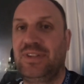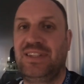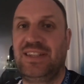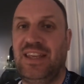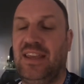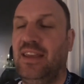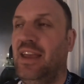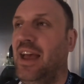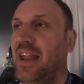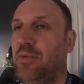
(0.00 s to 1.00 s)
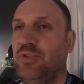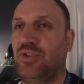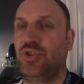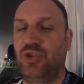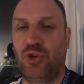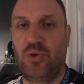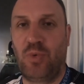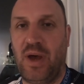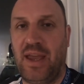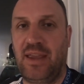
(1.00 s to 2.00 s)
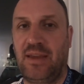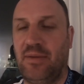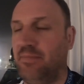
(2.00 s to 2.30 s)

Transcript: did it, and it was a short wait.